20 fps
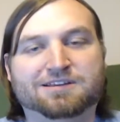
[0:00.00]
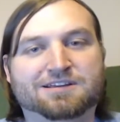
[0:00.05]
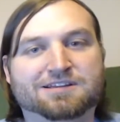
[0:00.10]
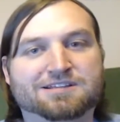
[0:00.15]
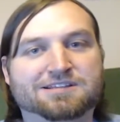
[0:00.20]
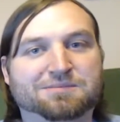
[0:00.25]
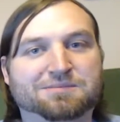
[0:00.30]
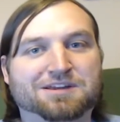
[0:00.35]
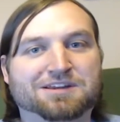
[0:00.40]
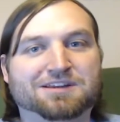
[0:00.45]
because,
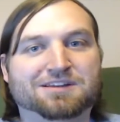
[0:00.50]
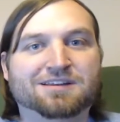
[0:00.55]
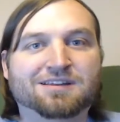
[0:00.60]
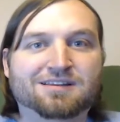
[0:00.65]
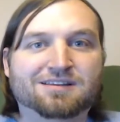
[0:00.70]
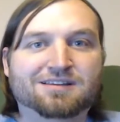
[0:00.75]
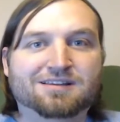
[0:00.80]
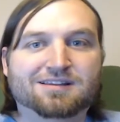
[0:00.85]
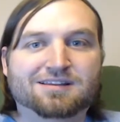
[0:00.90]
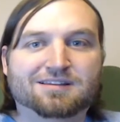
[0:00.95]
I mean,
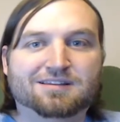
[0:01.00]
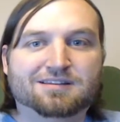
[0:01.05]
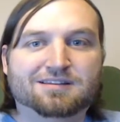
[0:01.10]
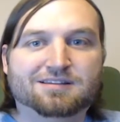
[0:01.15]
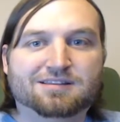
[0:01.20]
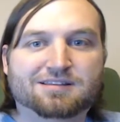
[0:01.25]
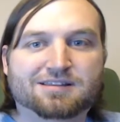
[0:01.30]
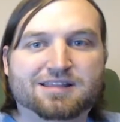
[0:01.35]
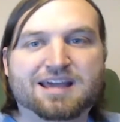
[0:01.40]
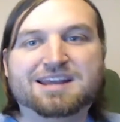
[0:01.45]

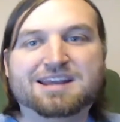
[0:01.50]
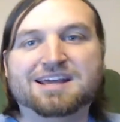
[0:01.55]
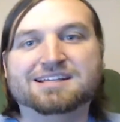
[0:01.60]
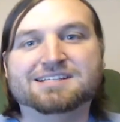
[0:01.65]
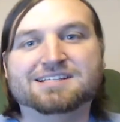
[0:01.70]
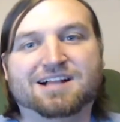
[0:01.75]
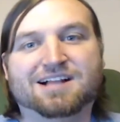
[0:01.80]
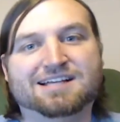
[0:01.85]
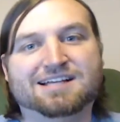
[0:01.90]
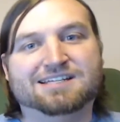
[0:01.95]
the NES
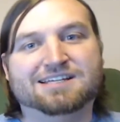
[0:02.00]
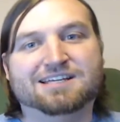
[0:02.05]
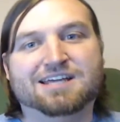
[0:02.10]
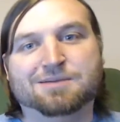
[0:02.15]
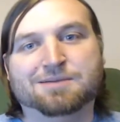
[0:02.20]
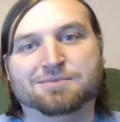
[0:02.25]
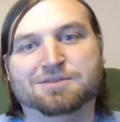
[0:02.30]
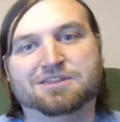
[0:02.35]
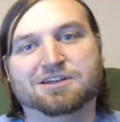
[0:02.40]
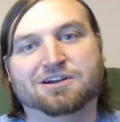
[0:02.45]
Classic
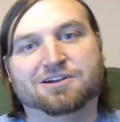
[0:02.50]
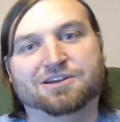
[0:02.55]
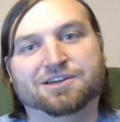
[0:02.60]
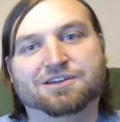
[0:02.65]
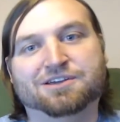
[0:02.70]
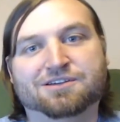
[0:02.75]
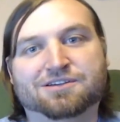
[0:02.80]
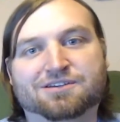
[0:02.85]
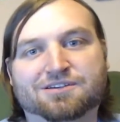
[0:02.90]
came with 30.